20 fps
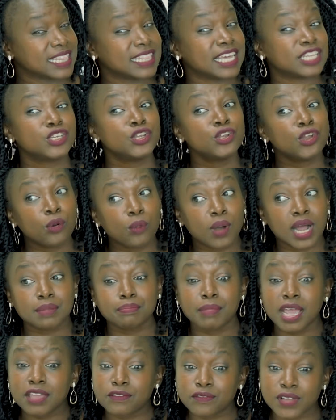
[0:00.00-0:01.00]
that, you know what,
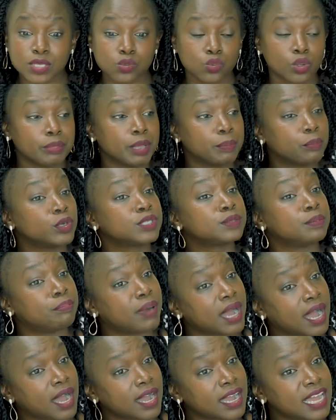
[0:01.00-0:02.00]
my face will be put
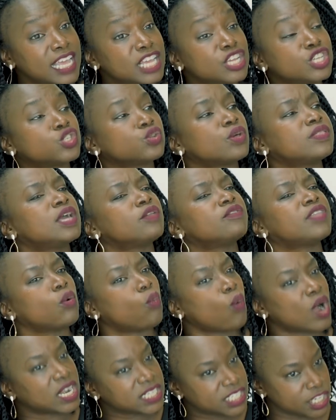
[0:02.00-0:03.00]
back, so that they
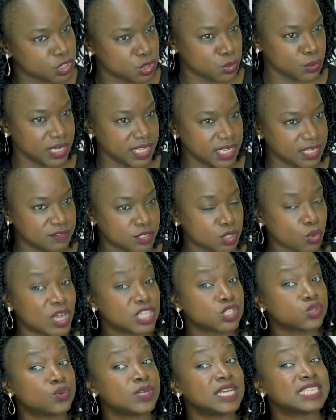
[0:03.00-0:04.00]
wanted to live. So mm.
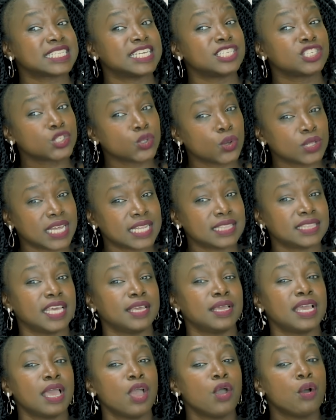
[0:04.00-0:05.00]
as soon as they saw that,
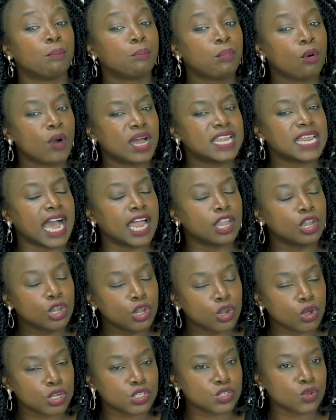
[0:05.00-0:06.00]
they poured a
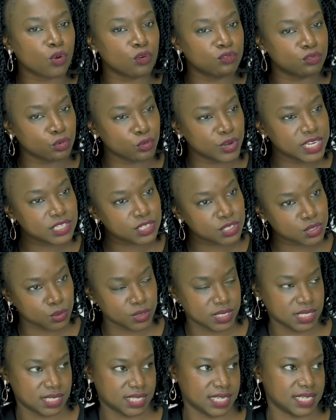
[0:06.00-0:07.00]
lot of
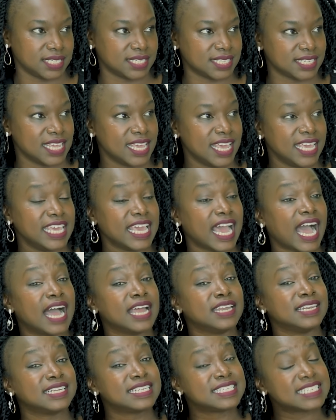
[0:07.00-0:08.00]
resources
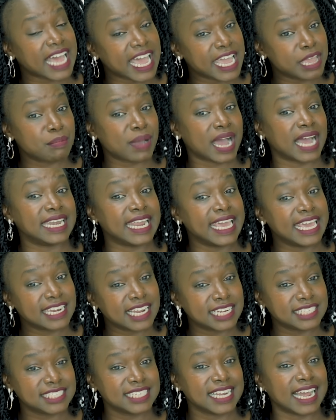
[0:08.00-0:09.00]
and time and
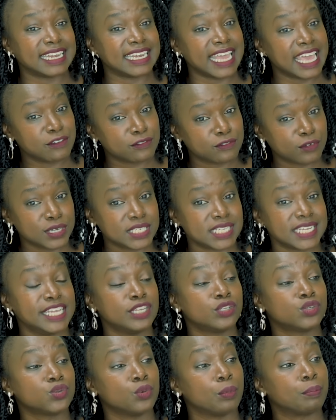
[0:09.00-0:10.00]
energy and effort
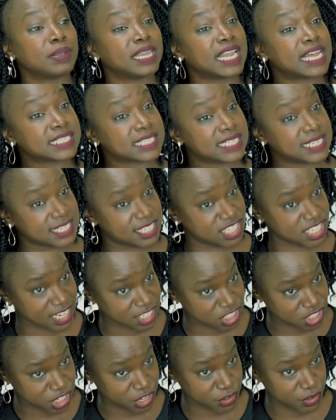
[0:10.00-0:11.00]
into plastic
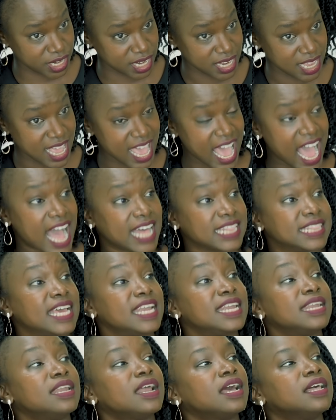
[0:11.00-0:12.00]
surgery, mm. and
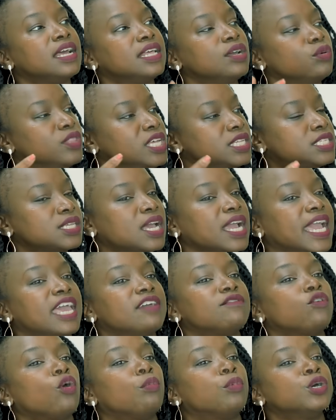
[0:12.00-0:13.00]
then this
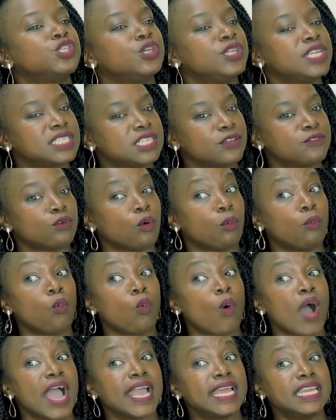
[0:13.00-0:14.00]
gave opportunity for
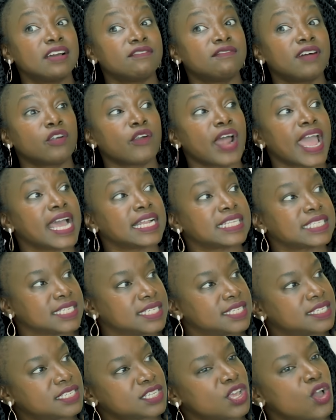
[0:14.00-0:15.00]
wider Other varieties
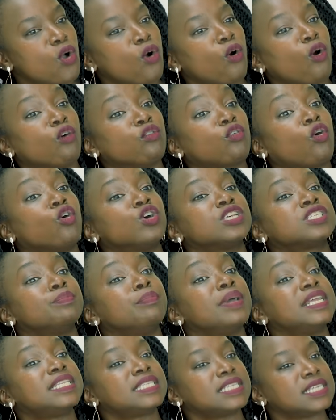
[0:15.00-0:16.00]
people. of
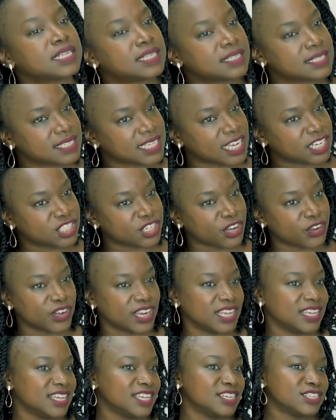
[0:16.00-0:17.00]
cosmetic surgery.
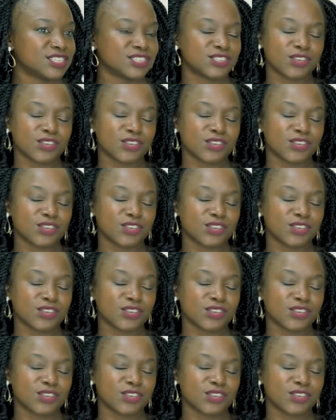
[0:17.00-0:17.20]
Yeah.